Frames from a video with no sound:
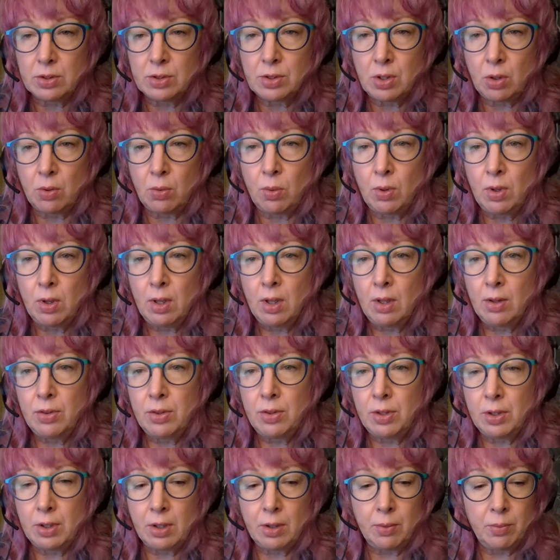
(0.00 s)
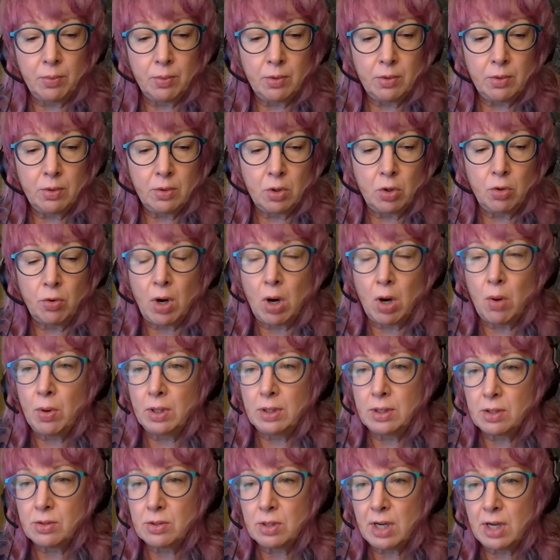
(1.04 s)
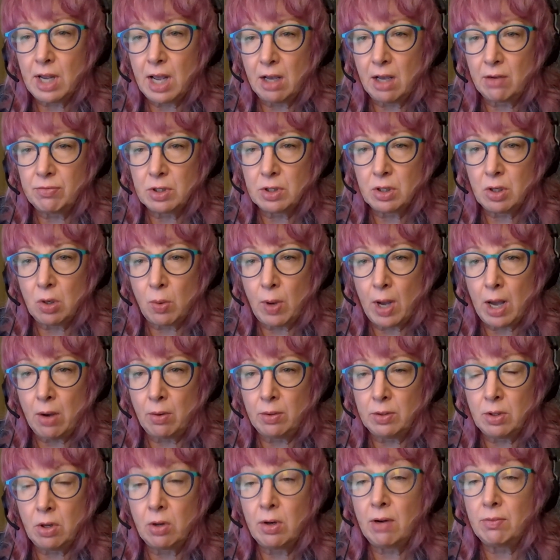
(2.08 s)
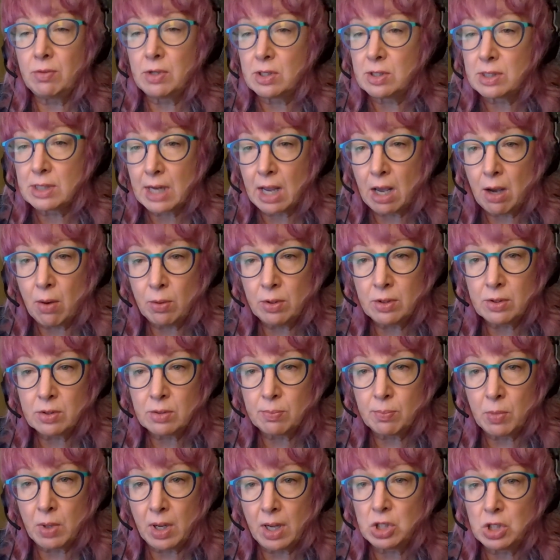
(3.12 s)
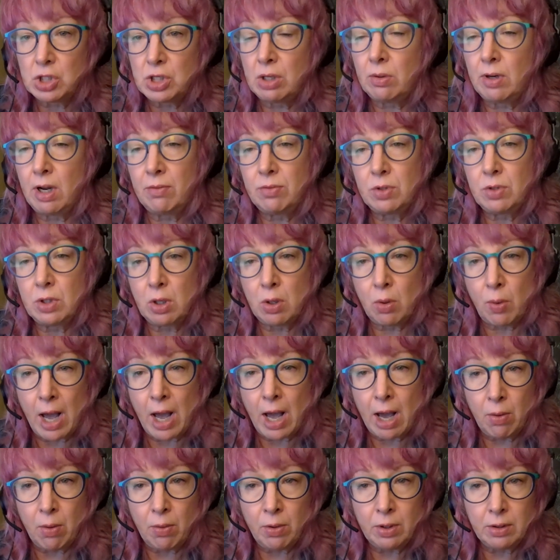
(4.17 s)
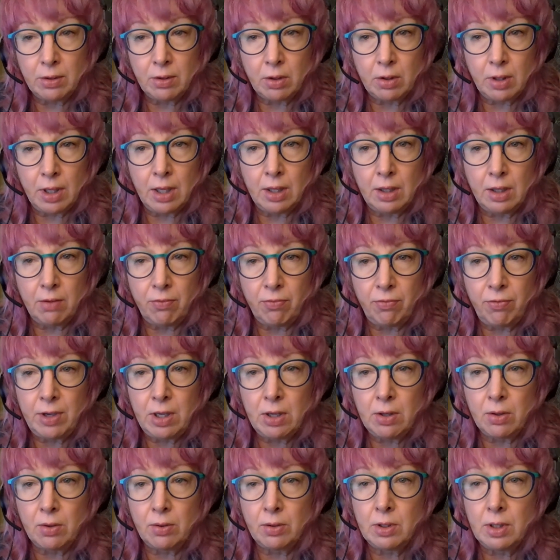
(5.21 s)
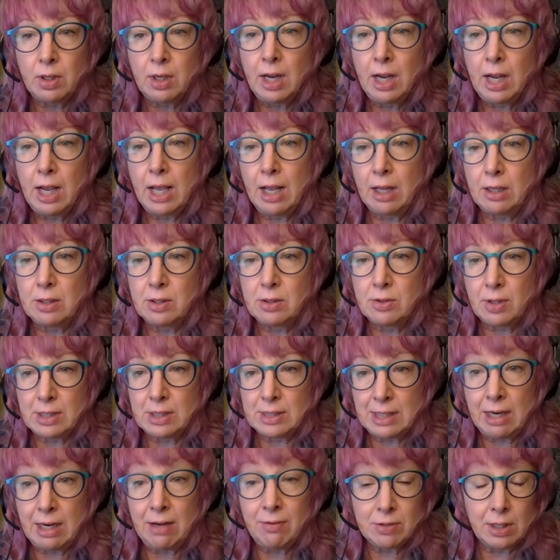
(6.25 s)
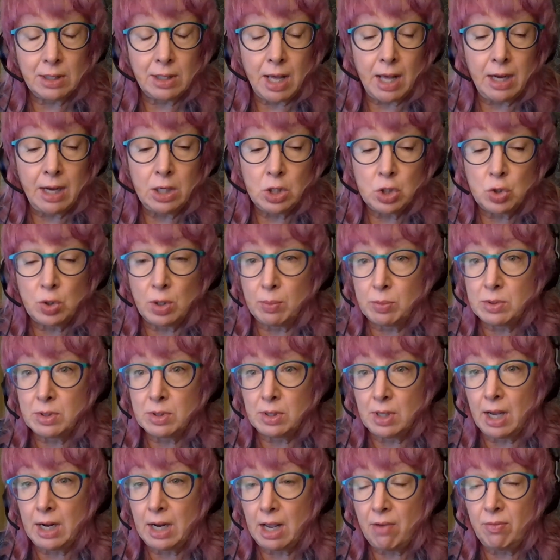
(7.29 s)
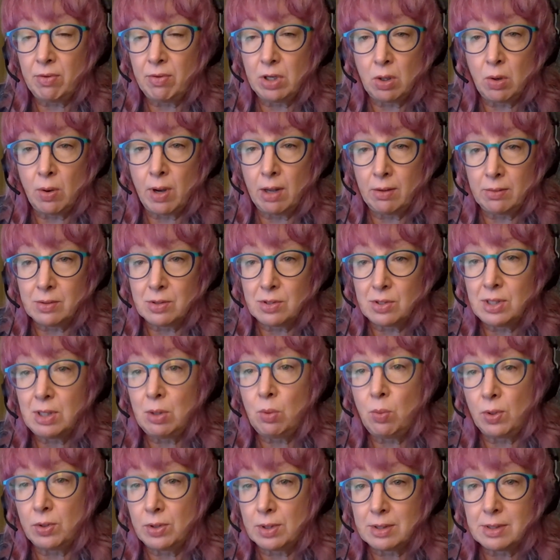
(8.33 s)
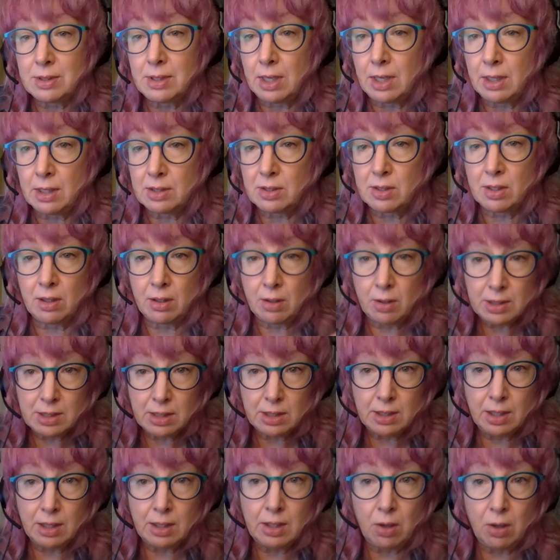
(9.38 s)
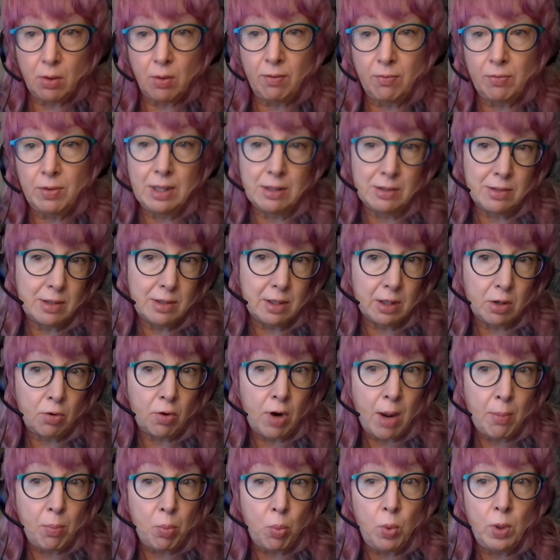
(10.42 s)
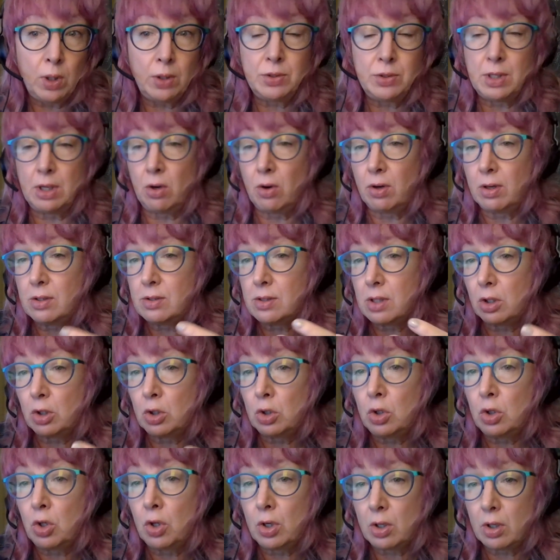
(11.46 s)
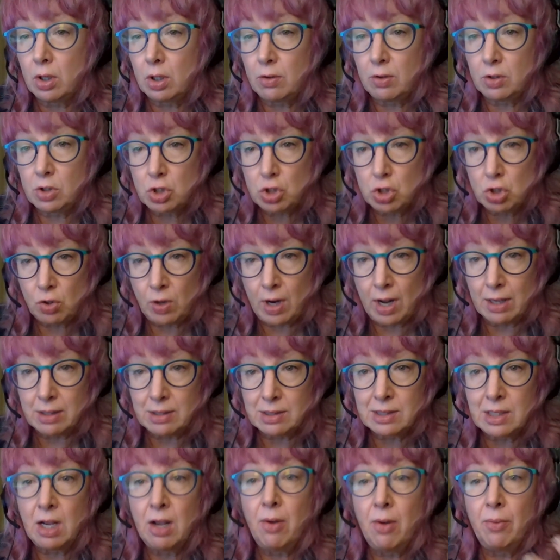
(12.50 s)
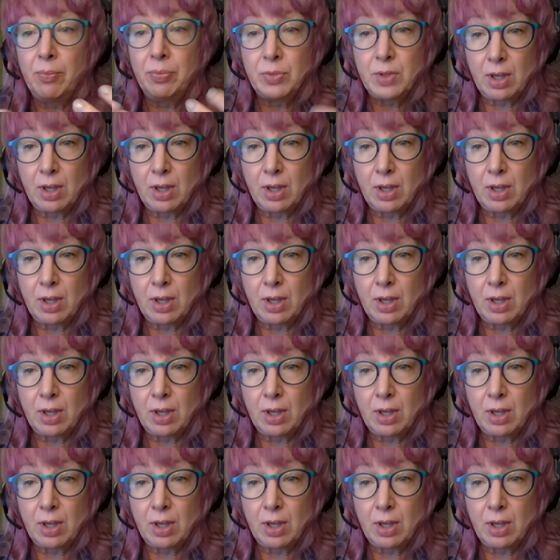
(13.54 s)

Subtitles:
So the grower doesn't have to go out. They don't have to scout as much. They don't have to go out in the field. And so it saves a lot of trips, not having to go out and see what the state is, if it's the crop wilting or does it look stressed.